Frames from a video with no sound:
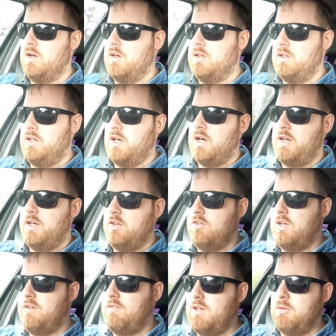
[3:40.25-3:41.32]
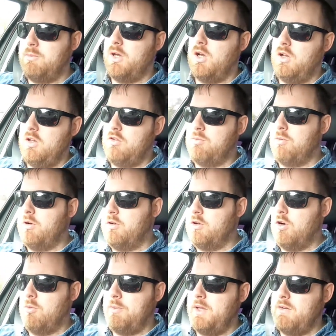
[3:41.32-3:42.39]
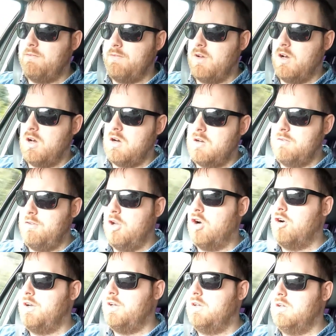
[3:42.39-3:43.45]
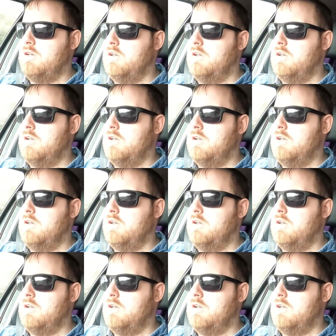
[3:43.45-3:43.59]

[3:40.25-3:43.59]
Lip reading: Yeah, I need to leave a little bit early tomorrow. I've got to be in for 9:30.